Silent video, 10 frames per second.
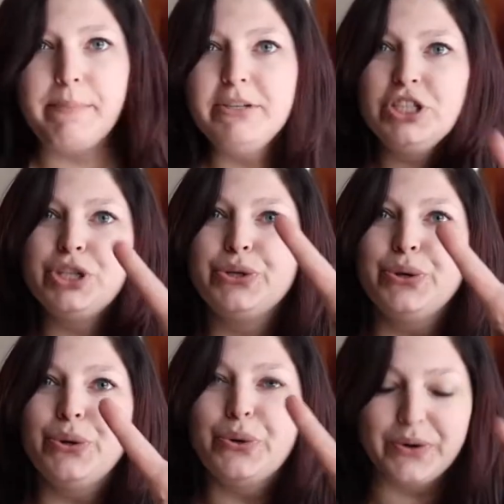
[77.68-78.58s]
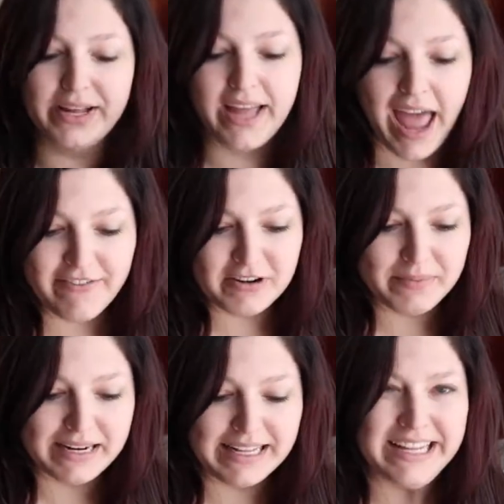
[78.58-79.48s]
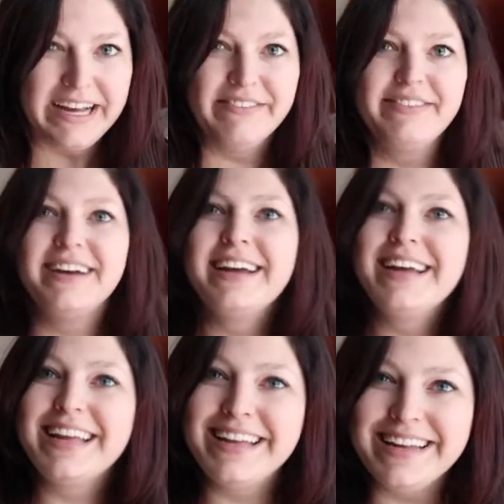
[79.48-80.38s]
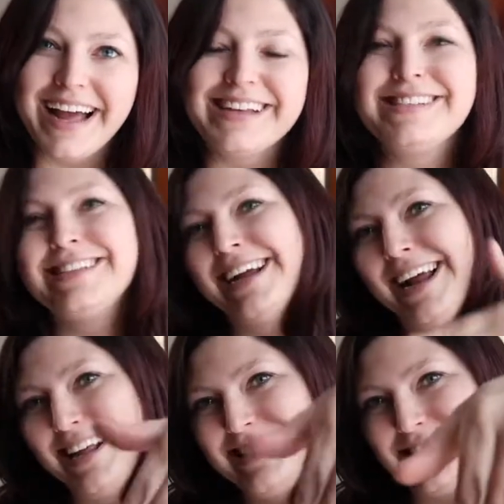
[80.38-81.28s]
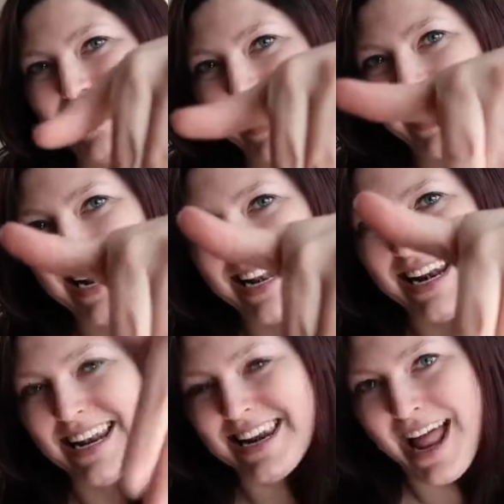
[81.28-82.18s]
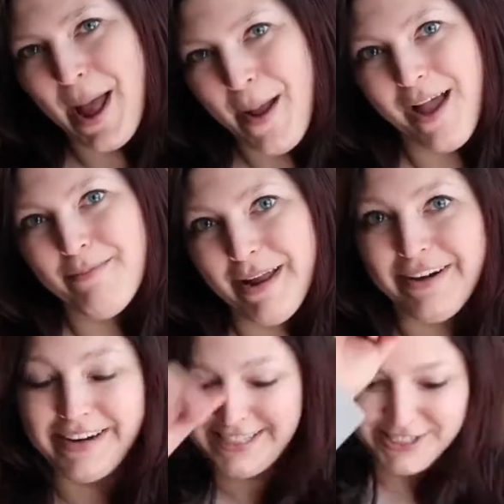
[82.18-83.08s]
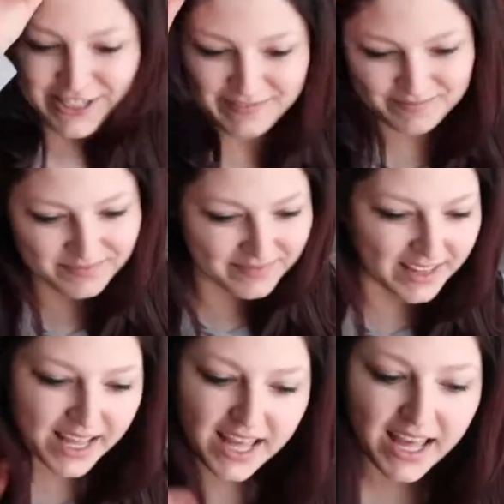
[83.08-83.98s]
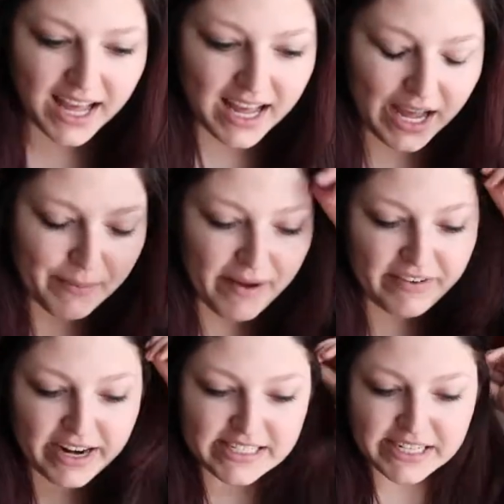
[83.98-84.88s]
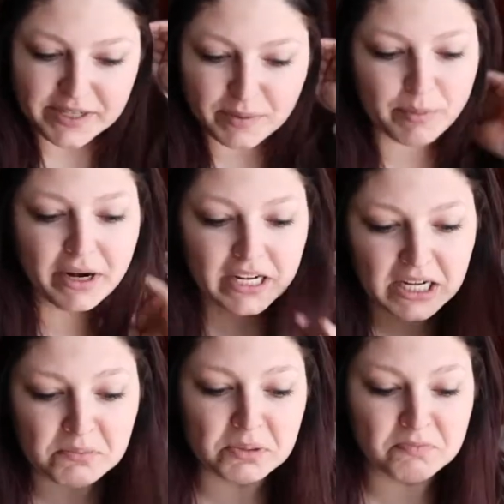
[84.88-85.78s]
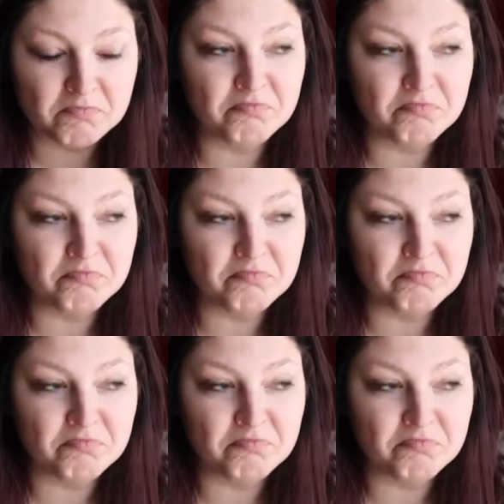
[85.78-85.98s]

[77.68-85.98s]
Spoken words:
number two, ever been in love? Yes, hence the marriage. Ever had a terrible breakup?